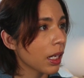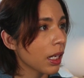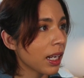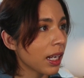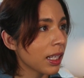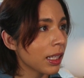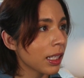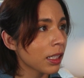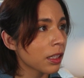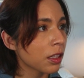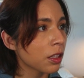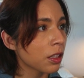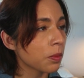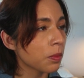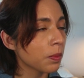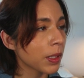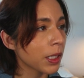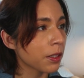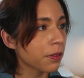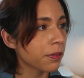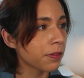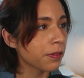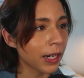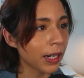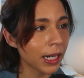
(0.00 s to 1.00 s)
I think they'll be
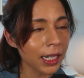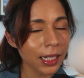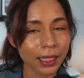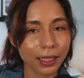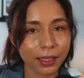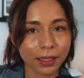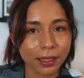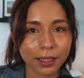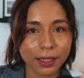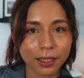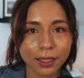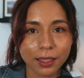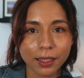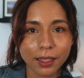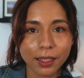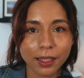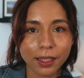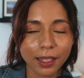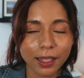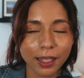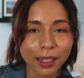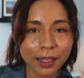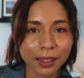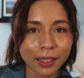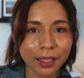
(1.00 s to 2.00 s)
great
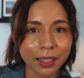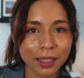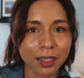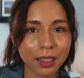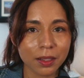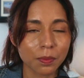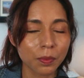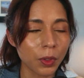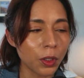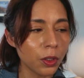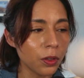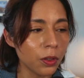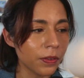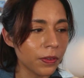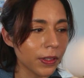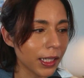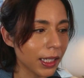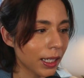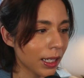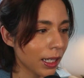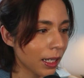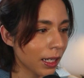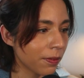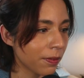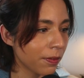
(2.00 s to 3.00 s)
in this
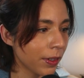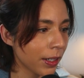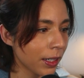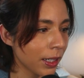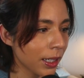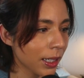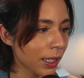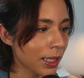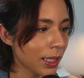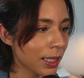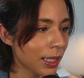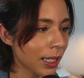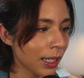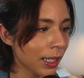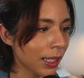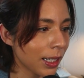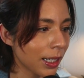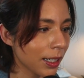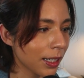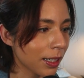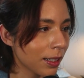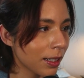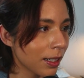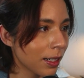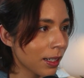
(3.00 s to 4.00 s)
movie. I'm very
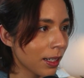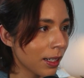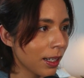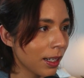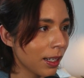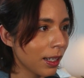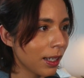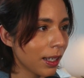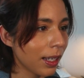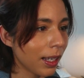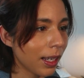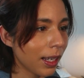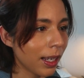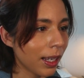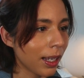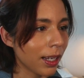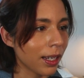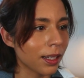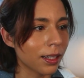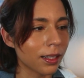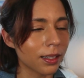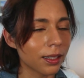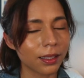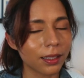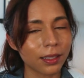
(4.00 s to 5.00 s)
excited.
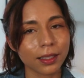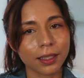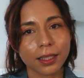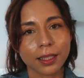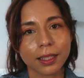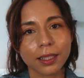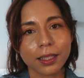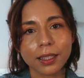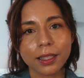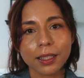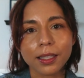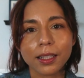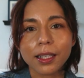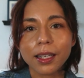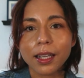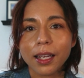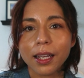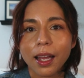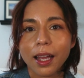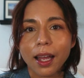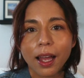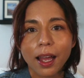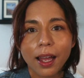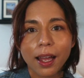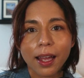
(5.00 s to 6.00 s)
And
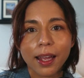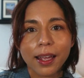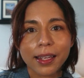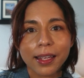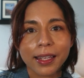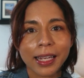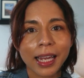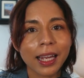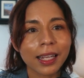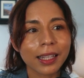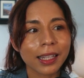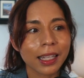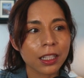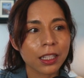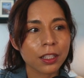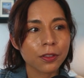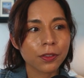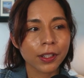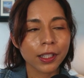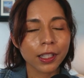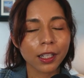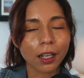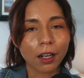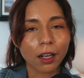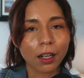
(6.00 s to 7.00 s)
yeah, that's
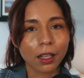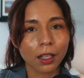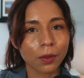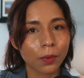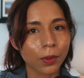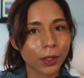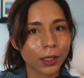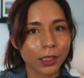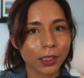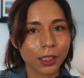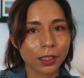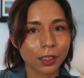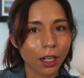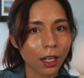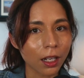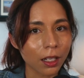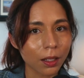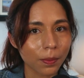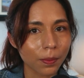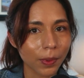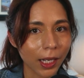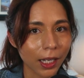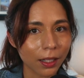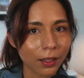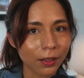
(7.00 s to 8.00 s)
really all I want to talk
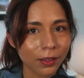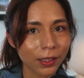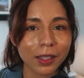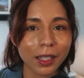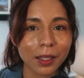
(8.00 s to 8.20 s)
about.